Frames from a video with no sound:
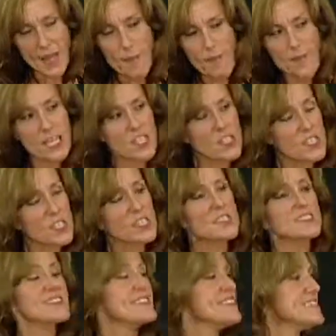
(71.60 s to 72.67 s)
Milk,
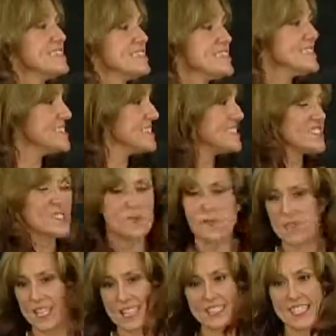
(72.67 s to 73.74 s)

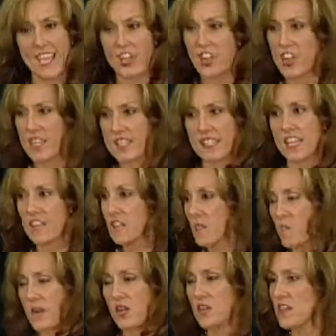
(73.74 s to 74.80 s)
let's not graze on the
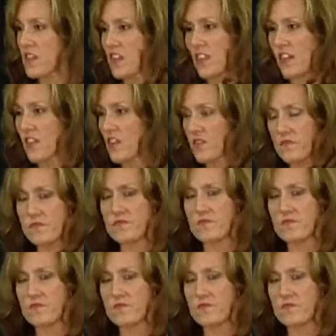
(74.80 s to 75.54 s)
milk either.